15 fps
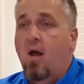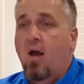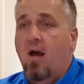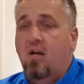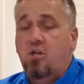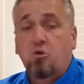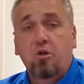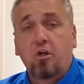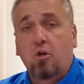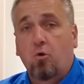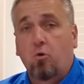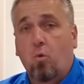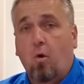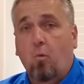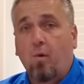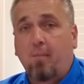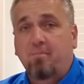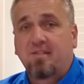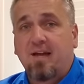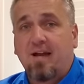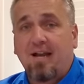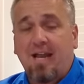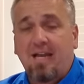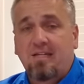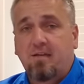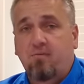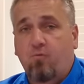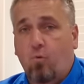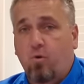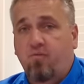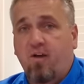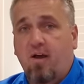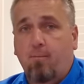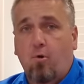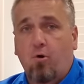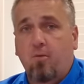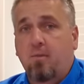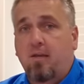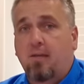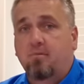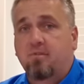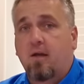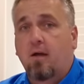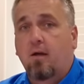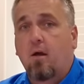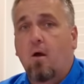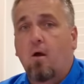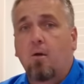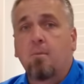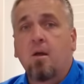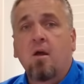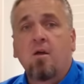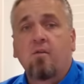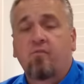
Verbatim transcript: uh, you can go to our website, 1845 barndominiums.com